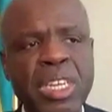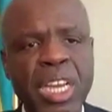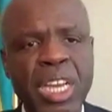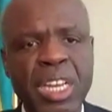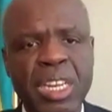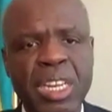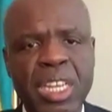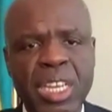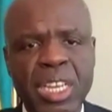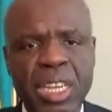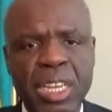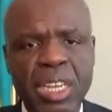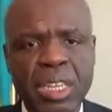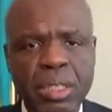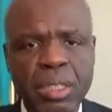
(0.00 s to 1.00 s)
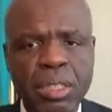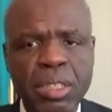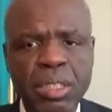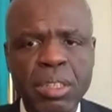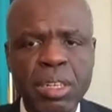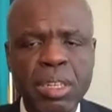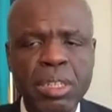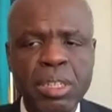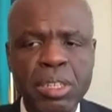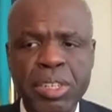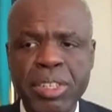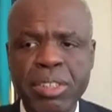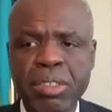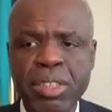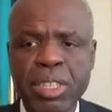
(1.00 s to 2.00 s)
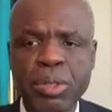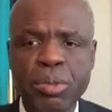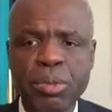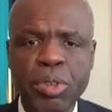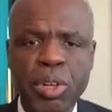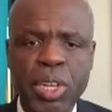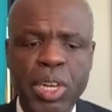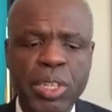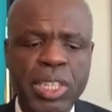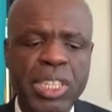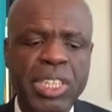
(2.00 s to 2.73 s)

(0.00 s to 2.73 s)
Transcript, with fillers: in the, the digital currency rollout.